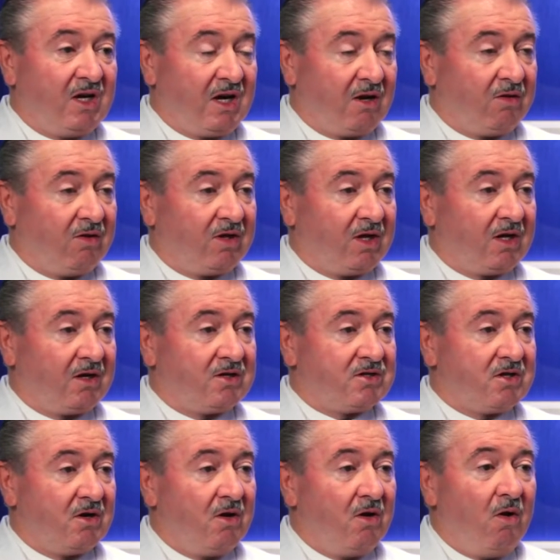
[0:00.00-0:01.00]
and other
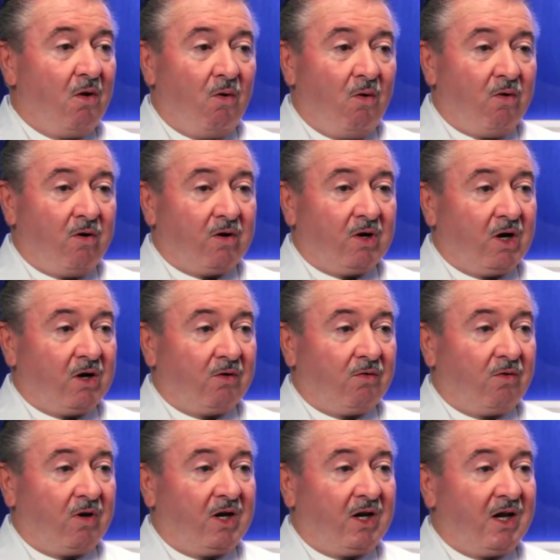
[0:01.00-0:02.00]
things, or a
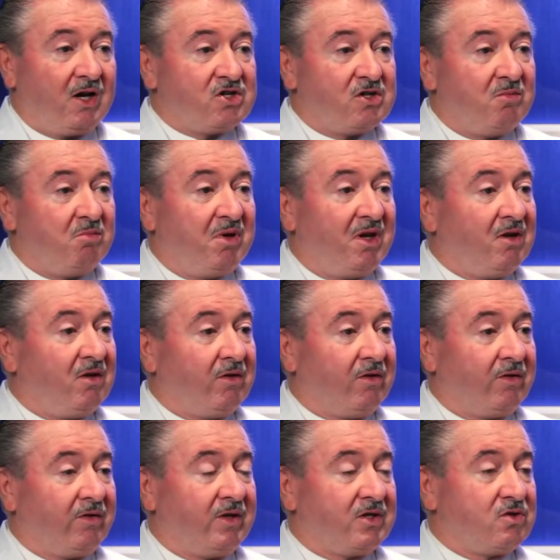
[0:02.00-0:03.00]
radiation
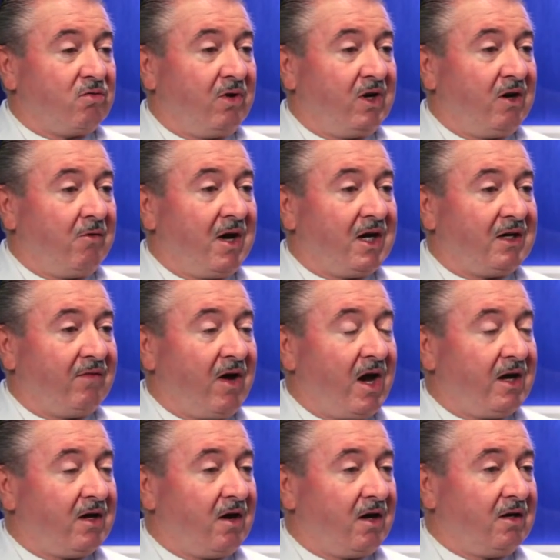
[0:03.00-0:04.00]
pill that's radioactive
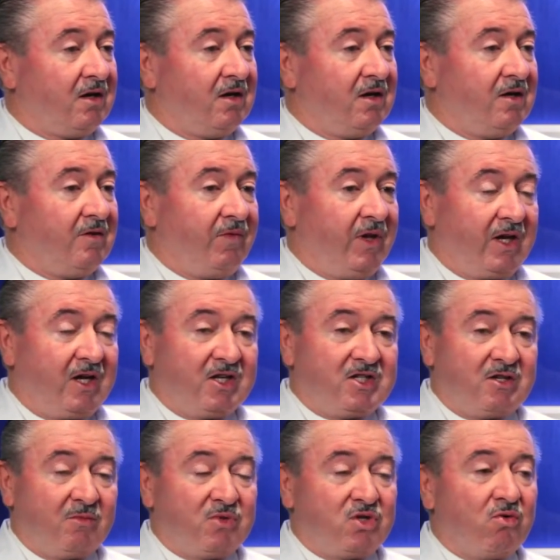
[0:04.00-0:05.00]
iodine. It
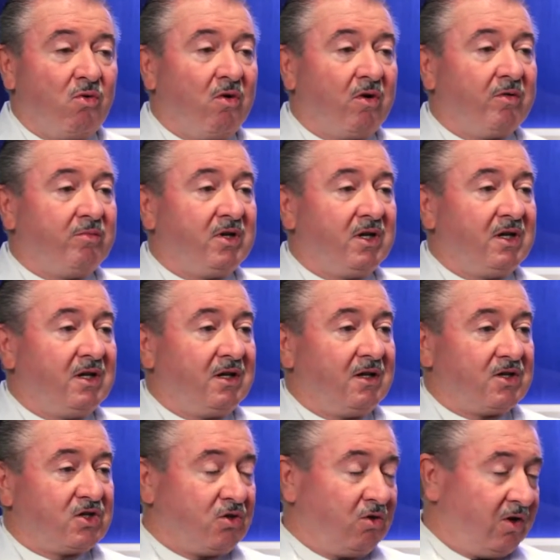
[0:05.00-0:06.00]
gets absorbed
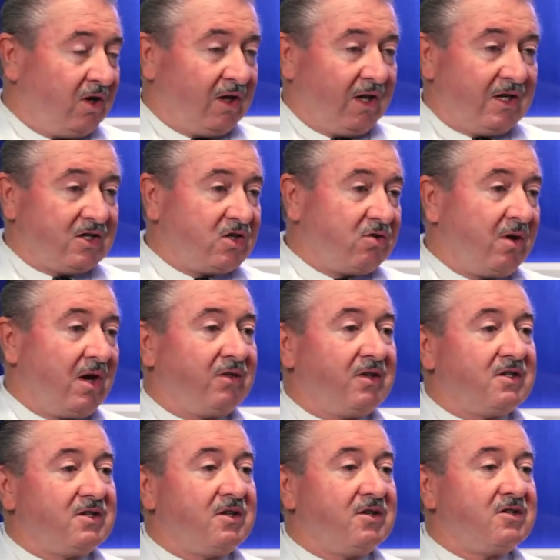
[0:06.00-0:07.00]
circulates throughout
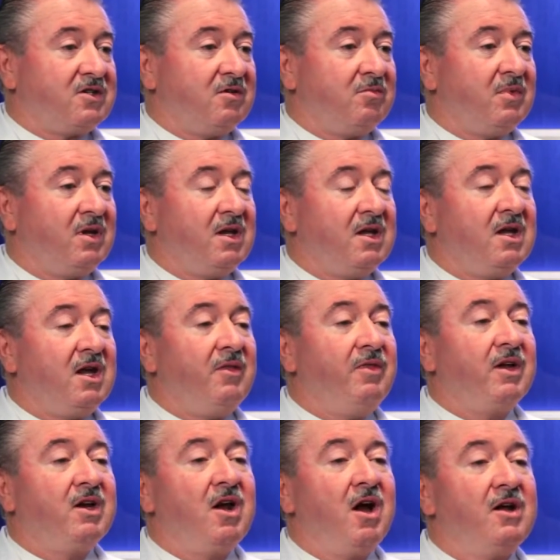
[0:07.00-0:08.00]
the system, and
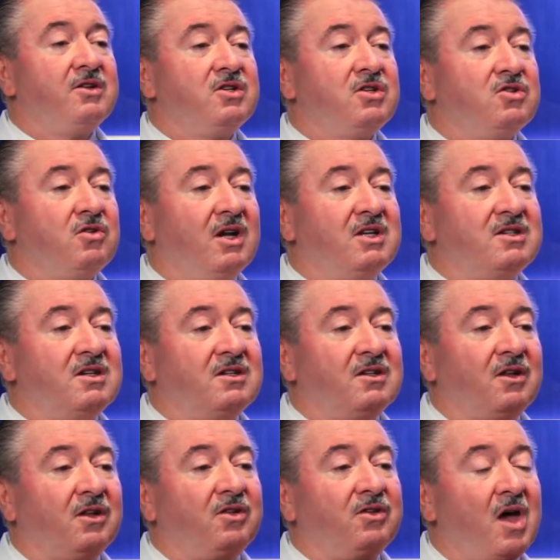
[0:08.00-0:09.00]
then concentrates
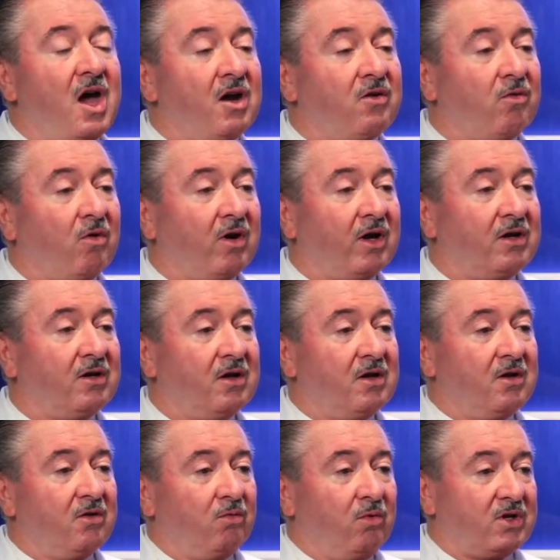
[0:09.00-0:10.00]
into the thyroid,
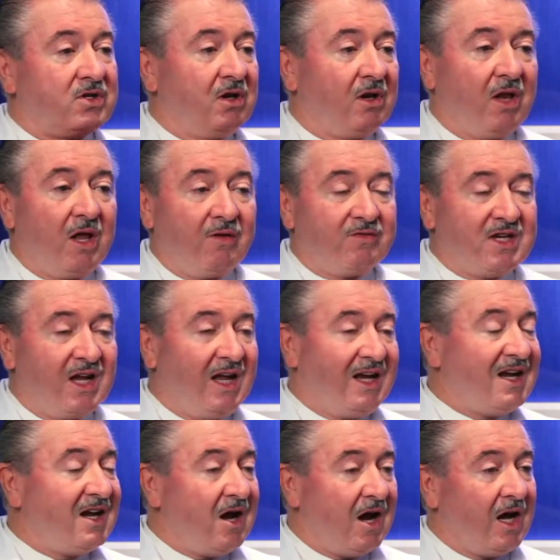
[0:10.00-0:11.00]
which loves
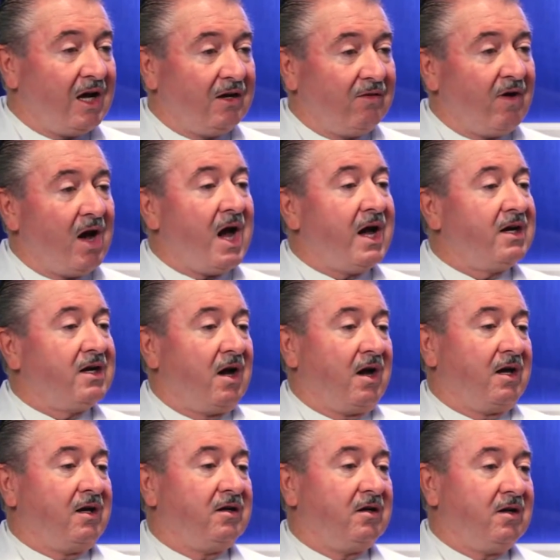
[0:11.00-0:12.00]
any kind of
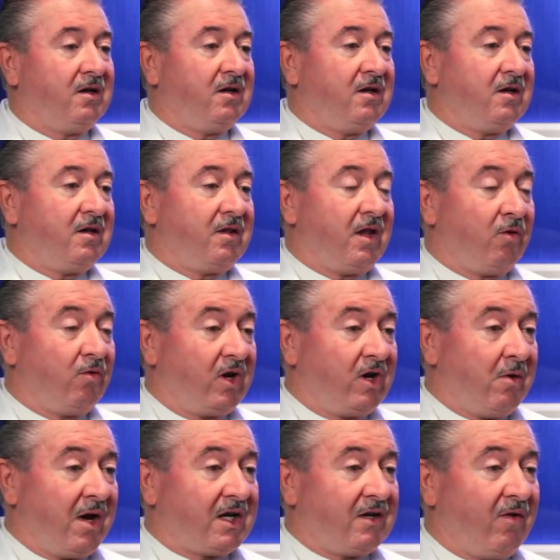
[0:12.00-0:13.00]
iodine. That
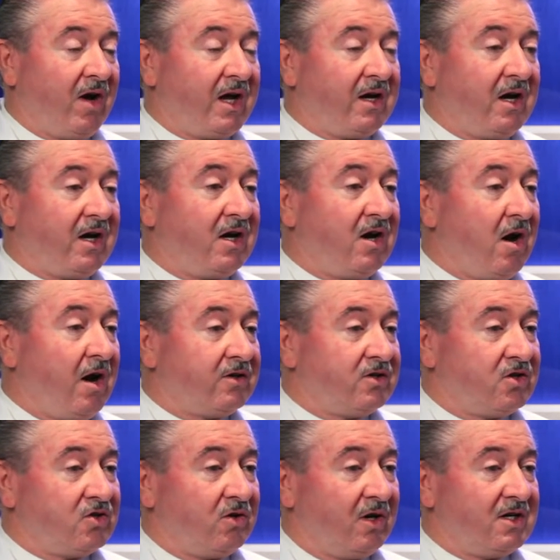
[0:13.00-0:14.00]
radioactive iodine
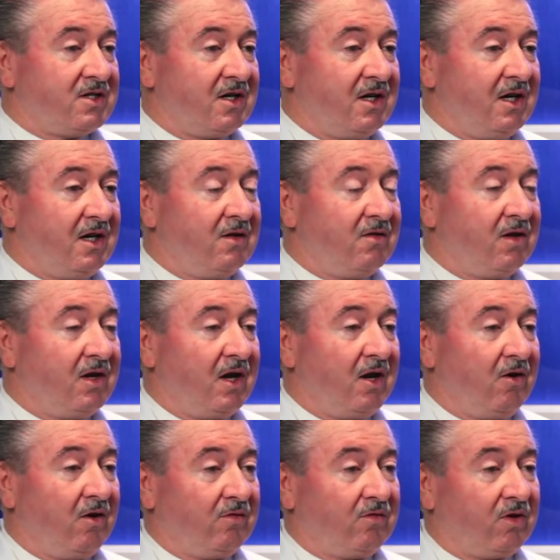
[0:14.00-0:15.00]
concentrates in the
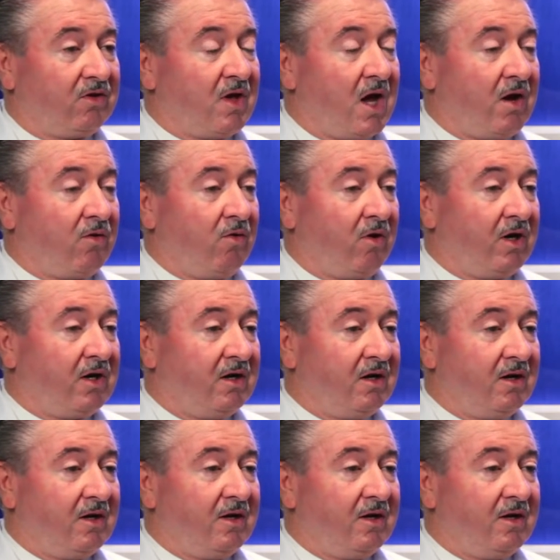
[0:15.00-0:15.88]
area of the thyroid.